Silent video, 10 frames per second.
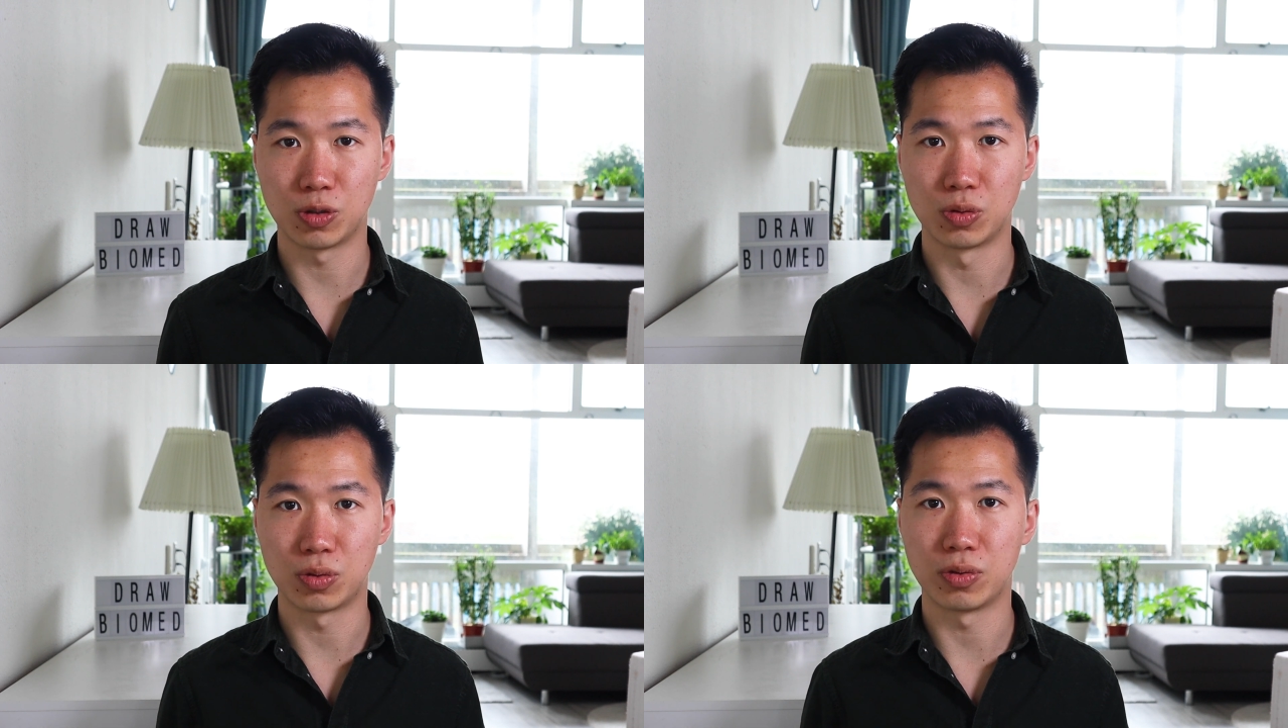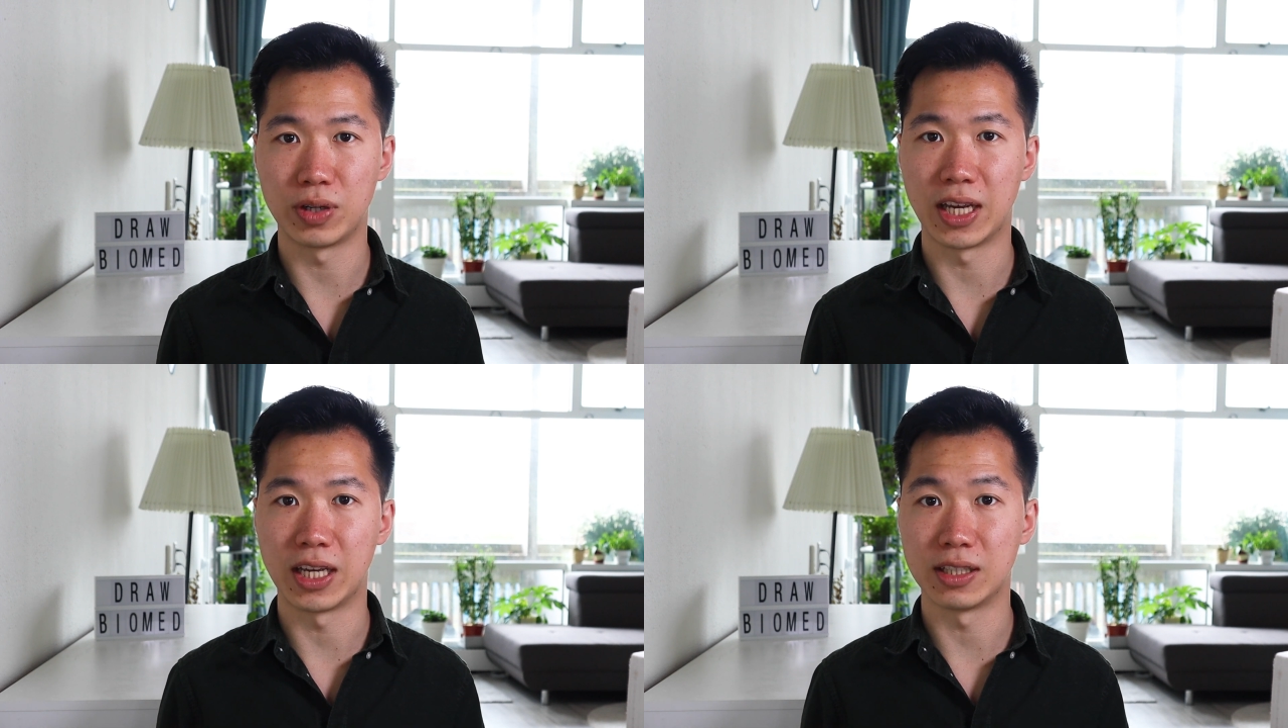to
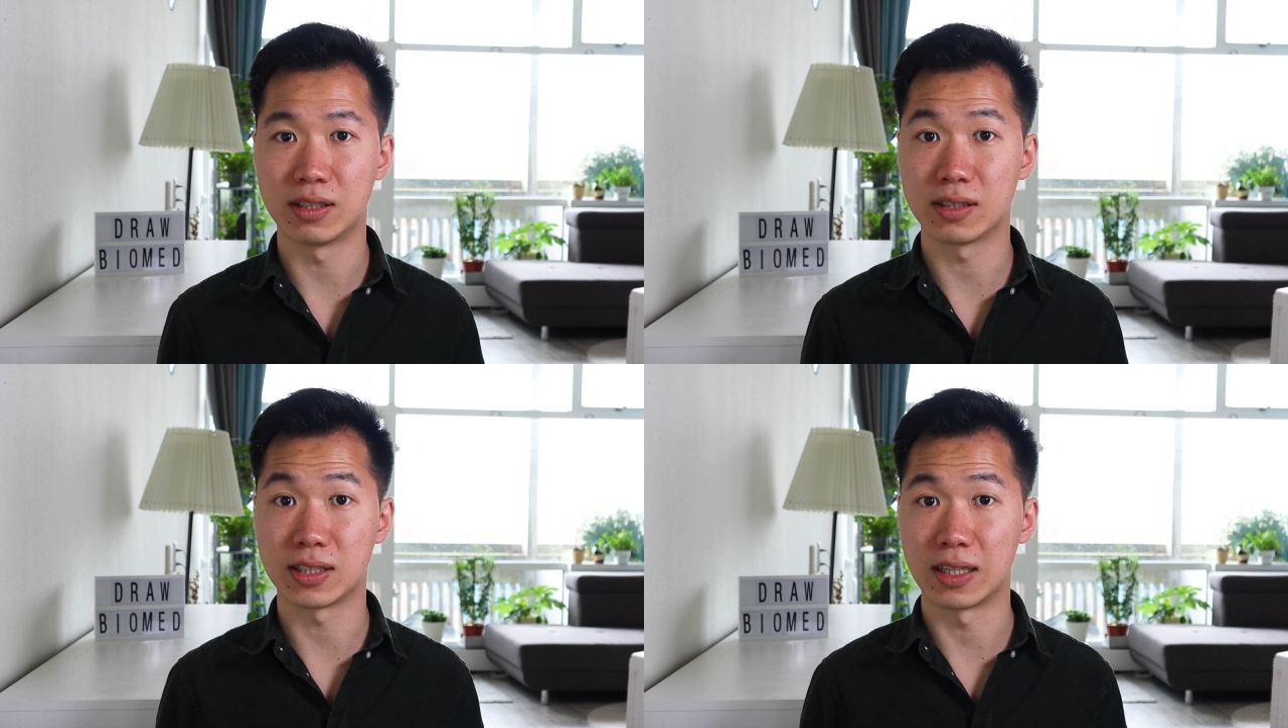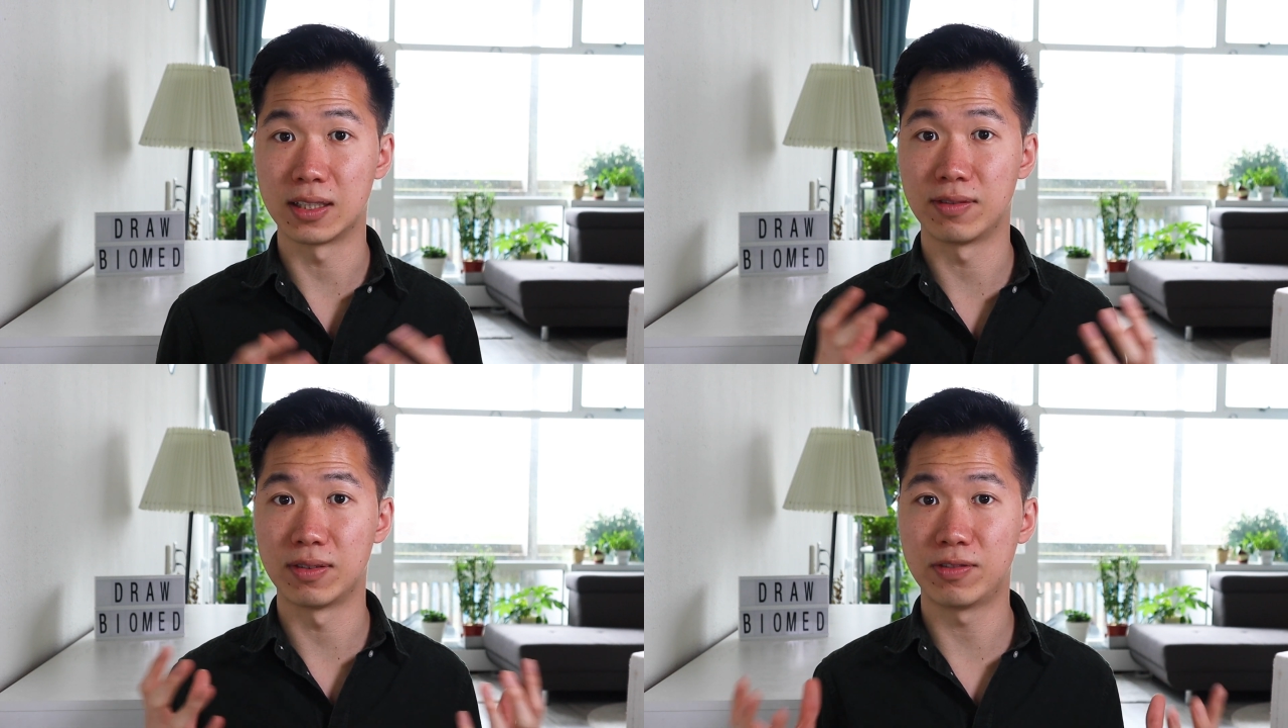create
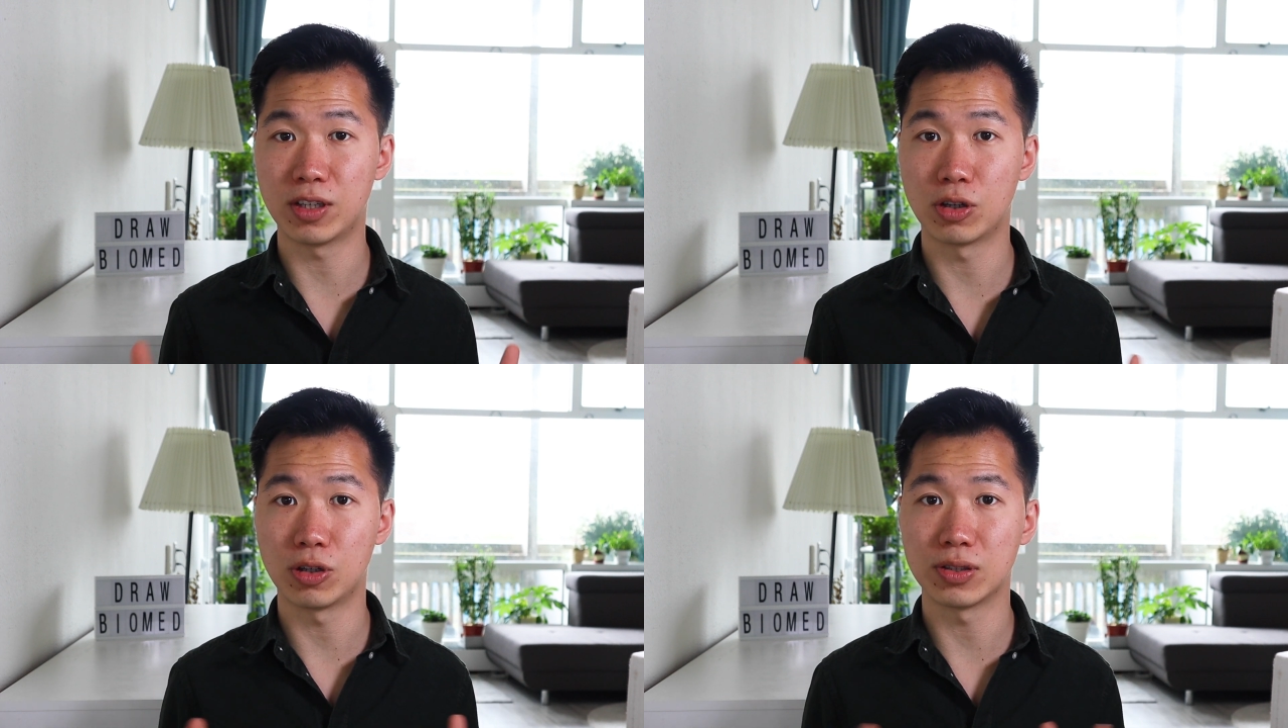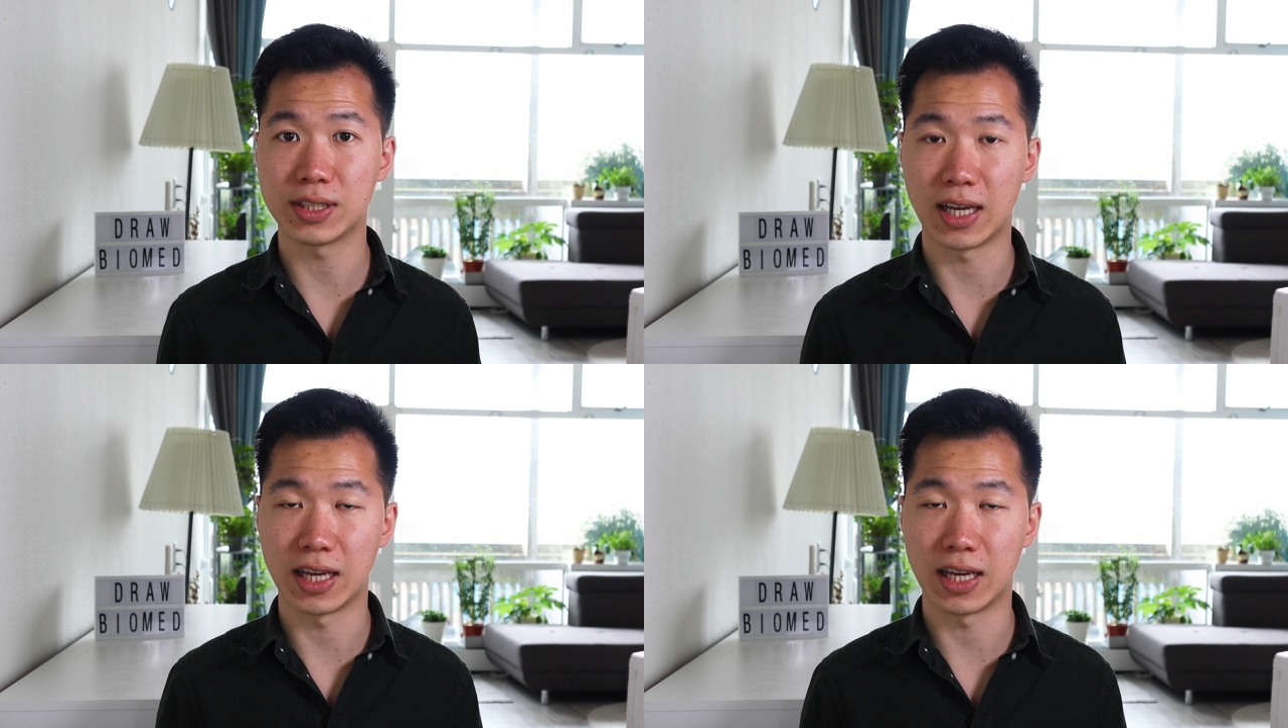scientific figures,